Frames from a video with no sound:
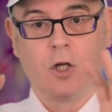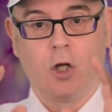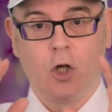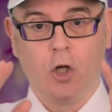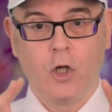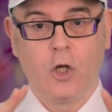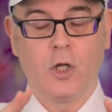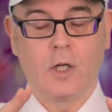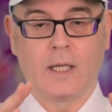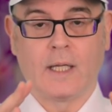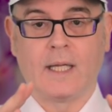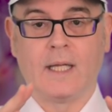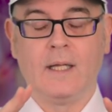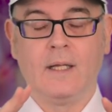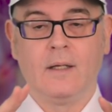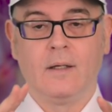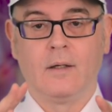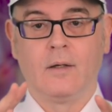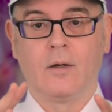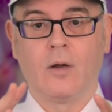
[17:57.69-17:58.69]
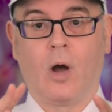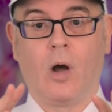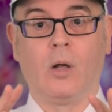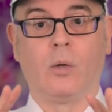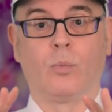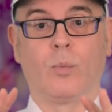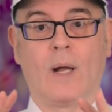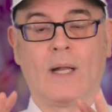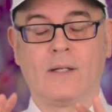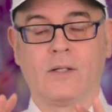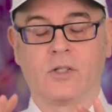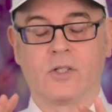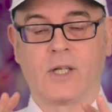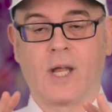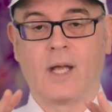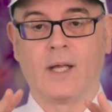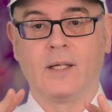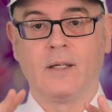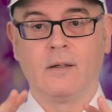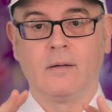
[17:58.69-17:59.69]
early on
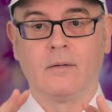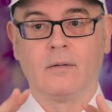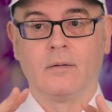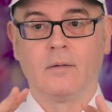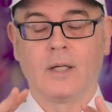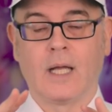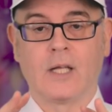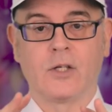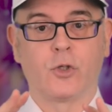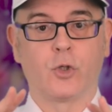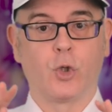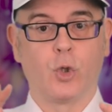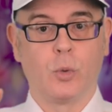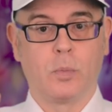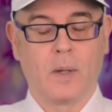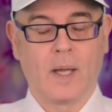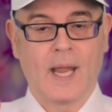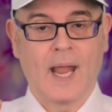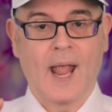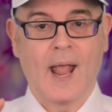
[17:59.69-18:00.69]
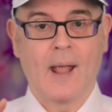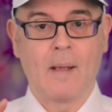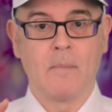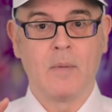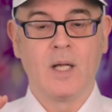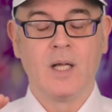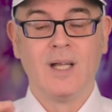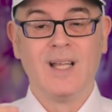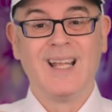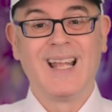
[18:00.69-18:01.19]
Wednesday at 2 p.m.